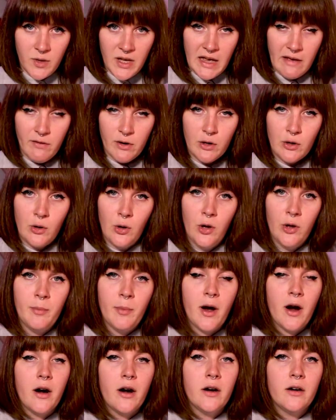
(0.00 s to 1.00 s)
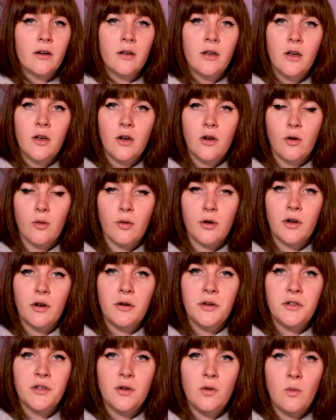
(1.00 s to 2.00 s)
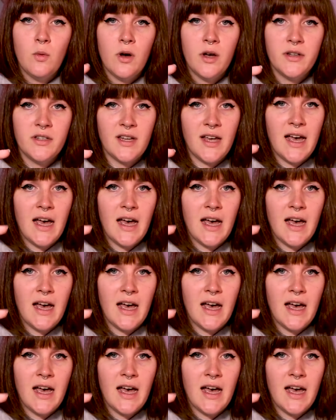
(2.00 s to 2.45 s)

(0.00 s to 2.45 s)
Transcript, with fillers: we have a gold part, we're going to want to